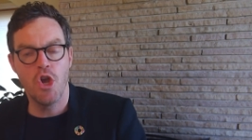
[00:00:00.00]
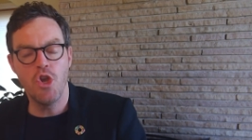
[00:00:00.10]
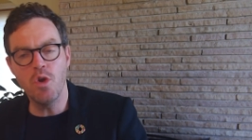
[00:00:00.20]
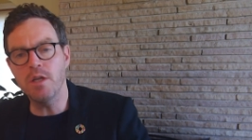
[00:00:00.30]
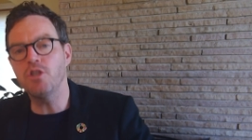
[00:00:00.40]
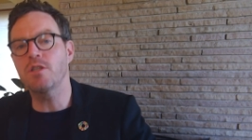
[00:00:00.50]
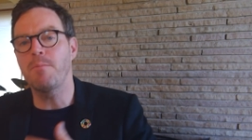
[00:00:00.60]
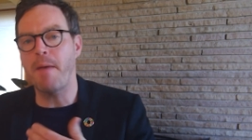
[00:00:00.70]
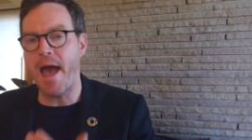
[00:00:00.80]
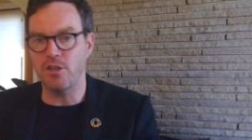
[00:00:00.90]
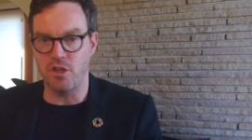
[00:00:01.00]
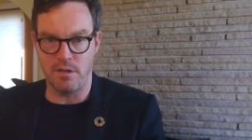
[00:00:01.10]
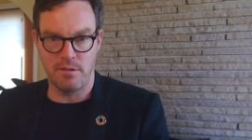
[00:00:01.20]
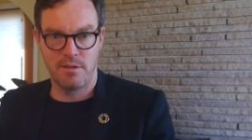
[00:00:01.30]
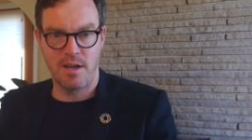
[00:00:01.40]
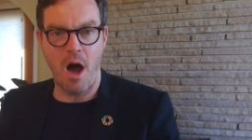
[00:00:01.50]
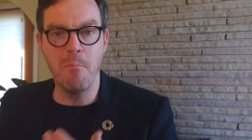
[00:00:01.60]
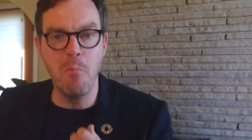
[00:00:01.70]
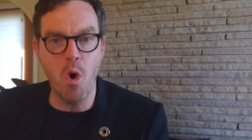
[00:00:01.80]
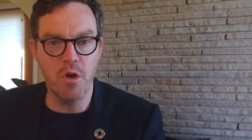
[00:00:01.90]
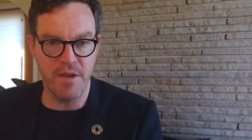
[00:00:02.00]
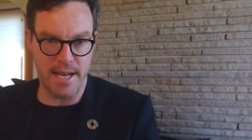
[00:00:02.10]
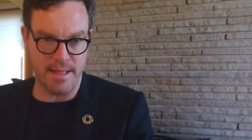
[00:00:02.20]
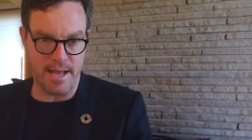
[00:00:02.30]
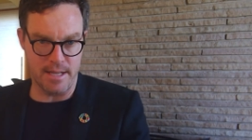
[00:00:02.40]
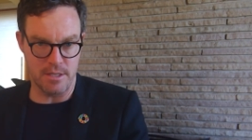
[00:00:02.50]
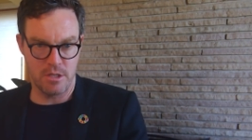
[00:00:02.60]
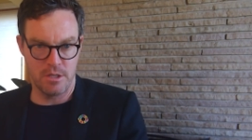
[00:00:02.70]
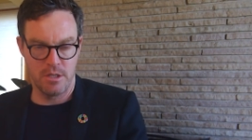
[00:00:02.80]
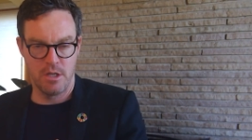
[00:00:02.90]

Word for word: you can just imagine how motivating that is